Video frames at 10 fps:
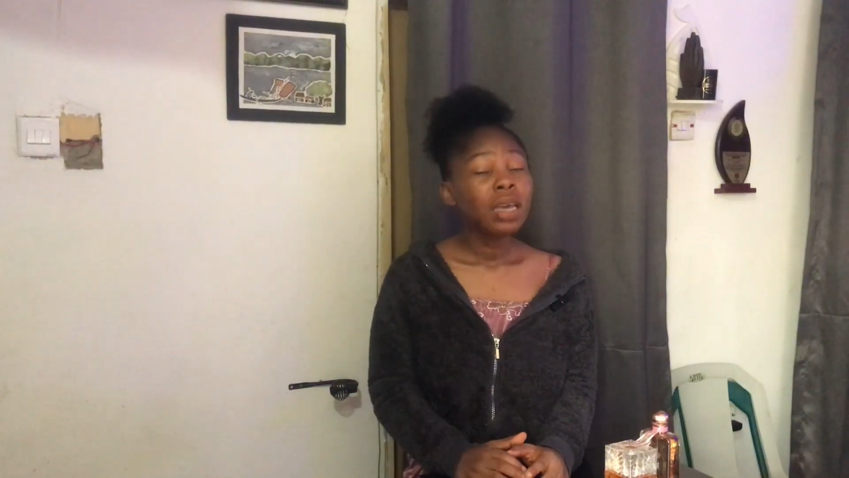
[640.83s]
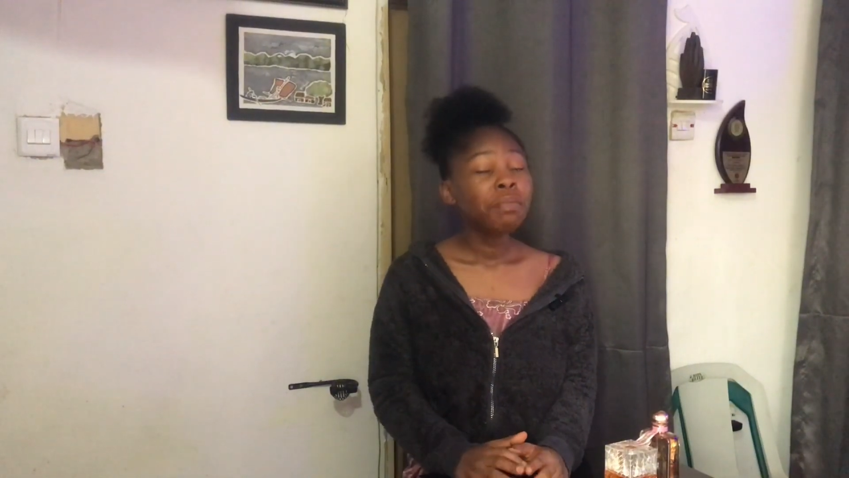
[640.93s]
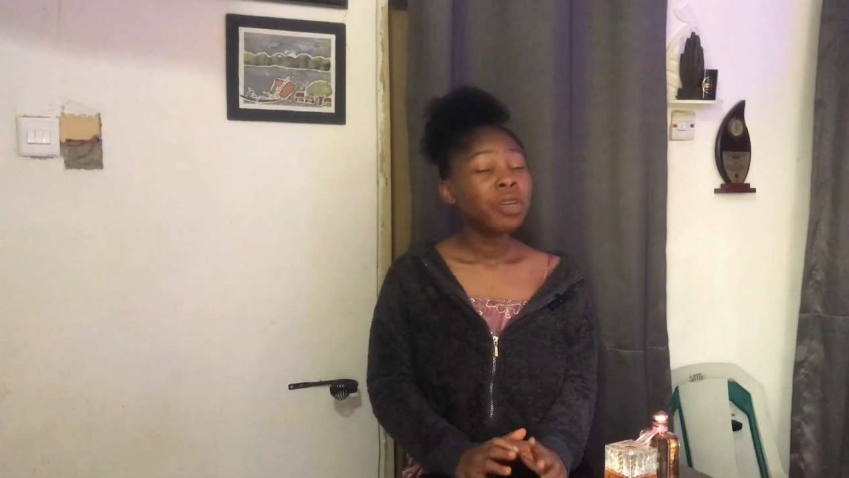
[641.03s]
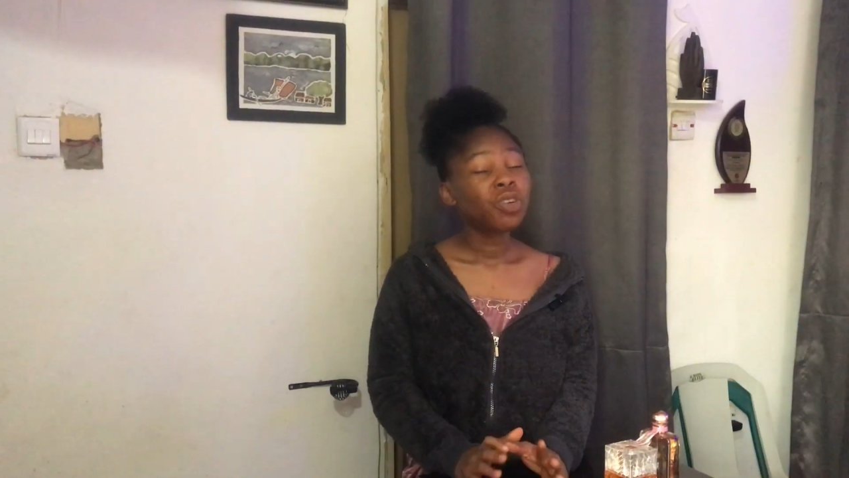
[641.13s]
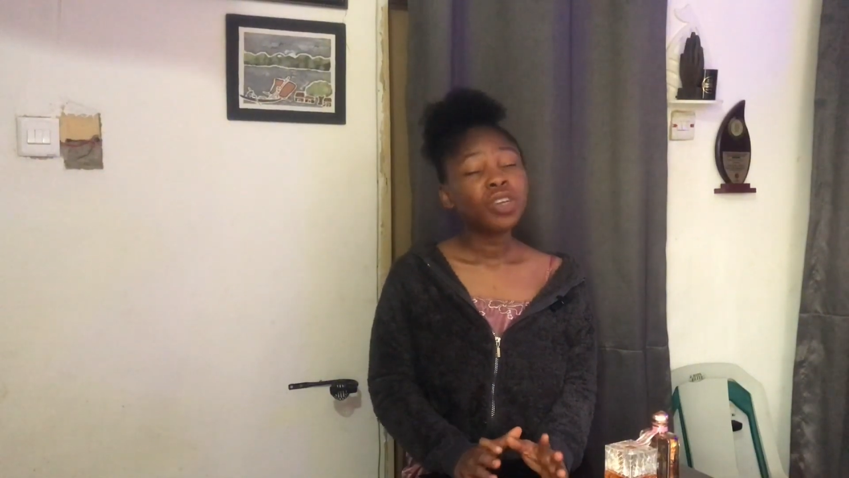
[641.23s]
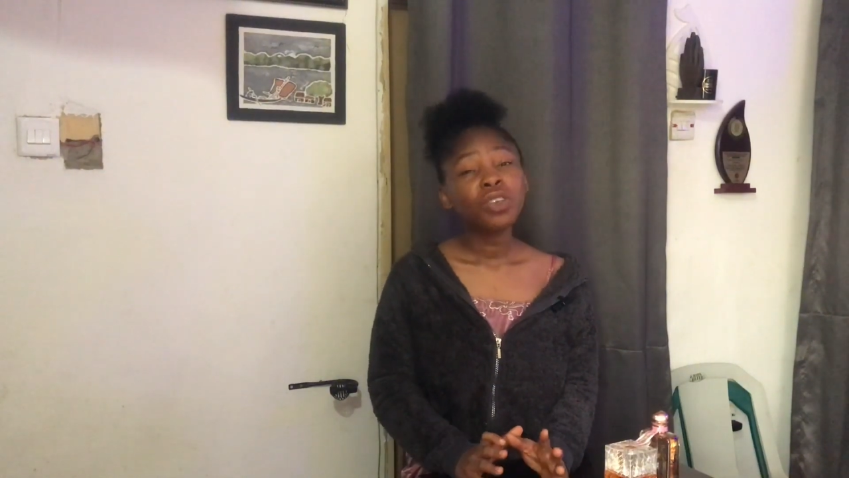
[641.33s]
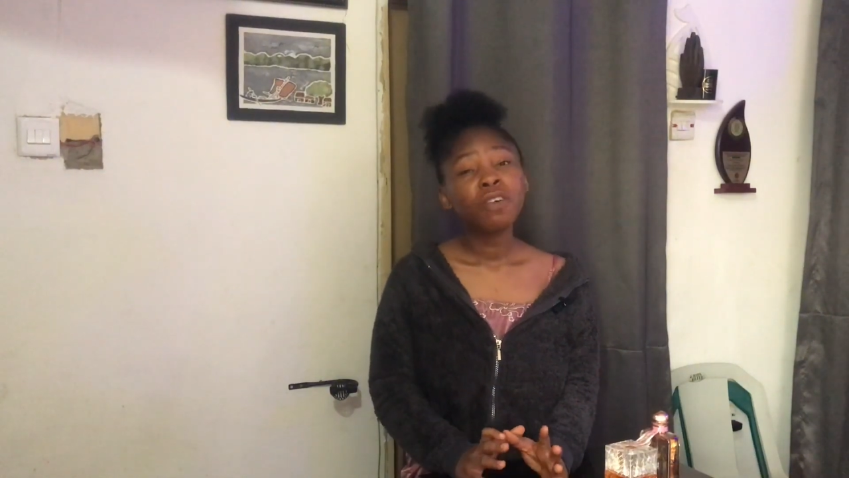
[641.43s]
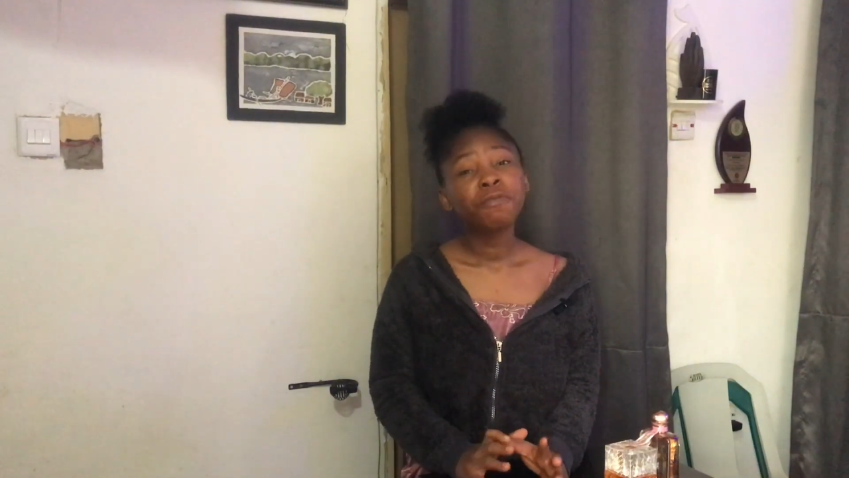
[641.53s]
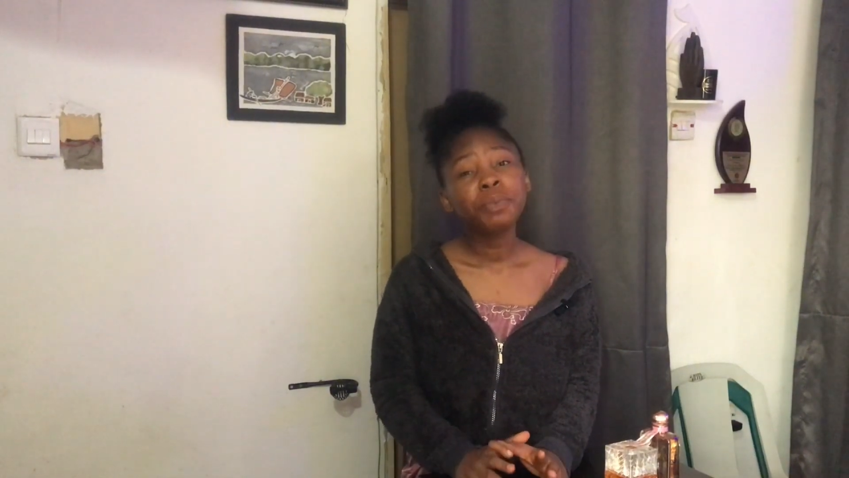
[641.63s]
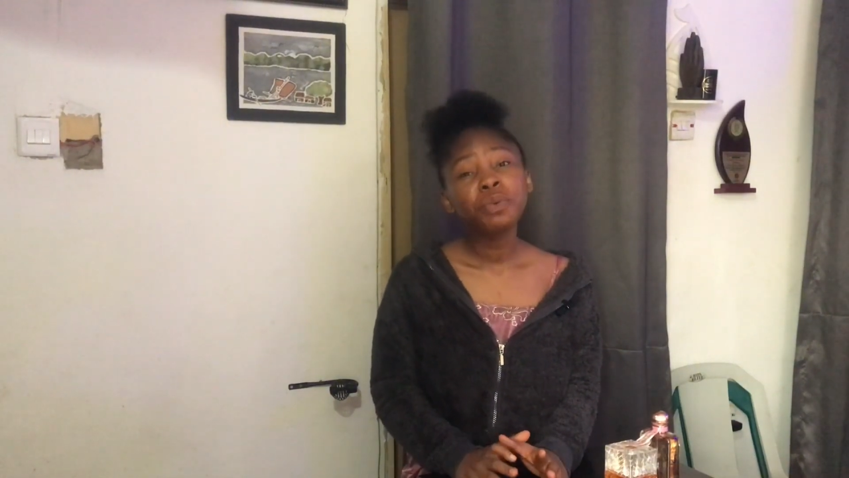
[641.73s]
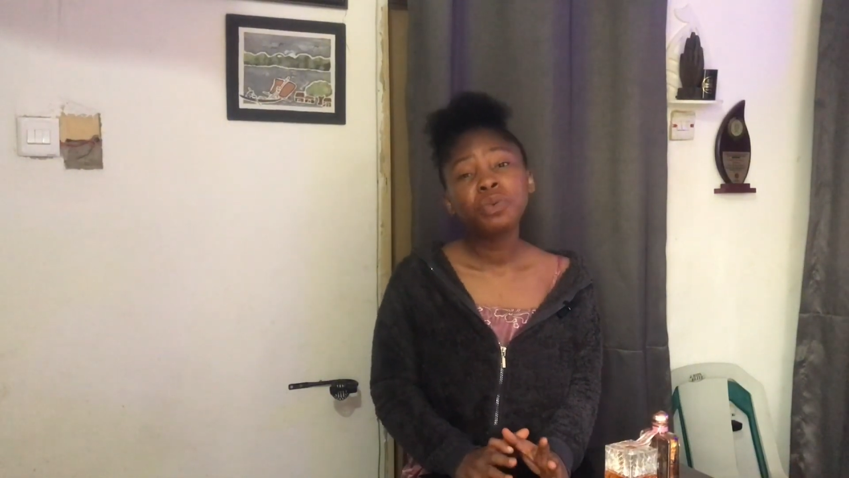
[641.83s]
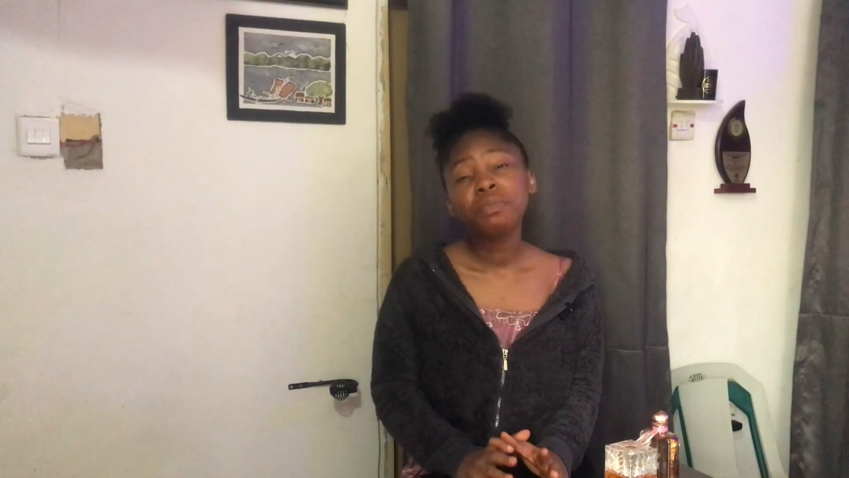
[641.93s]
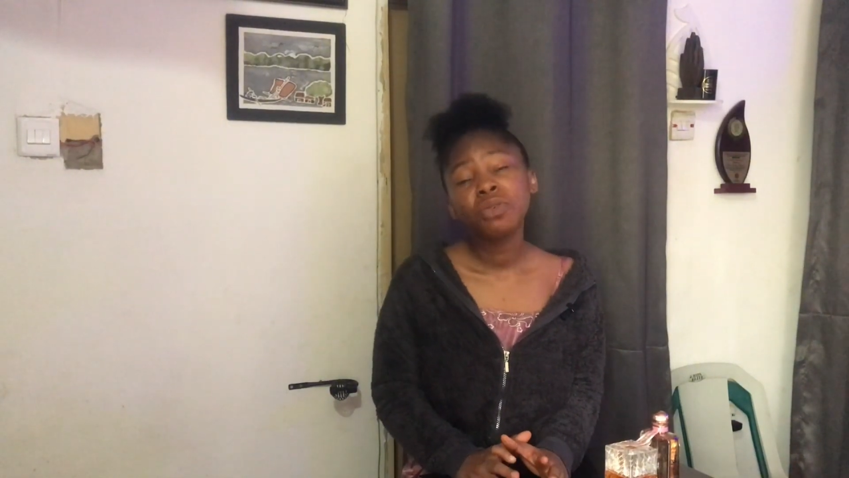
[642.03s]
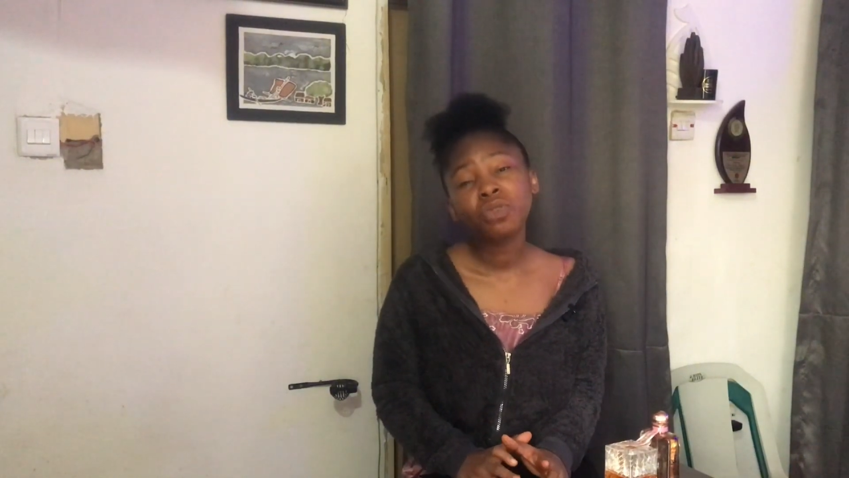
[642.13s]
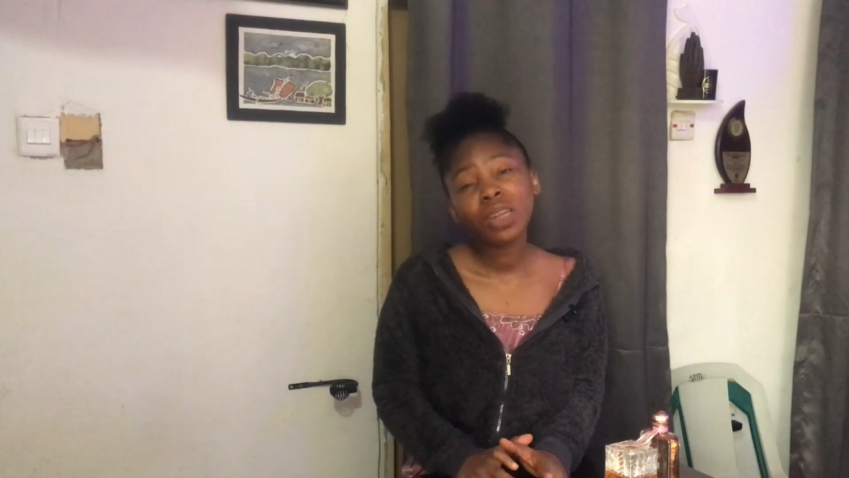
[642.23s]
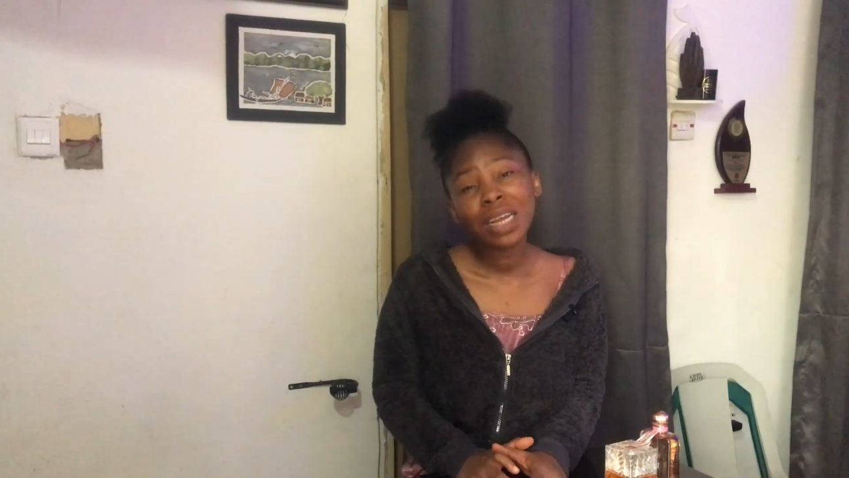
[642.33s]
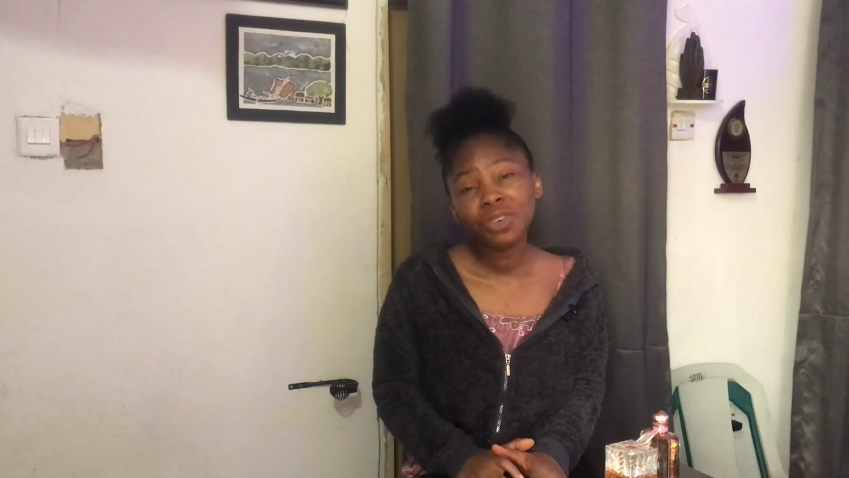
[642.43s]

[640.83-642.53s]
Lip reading: majority of people with muscular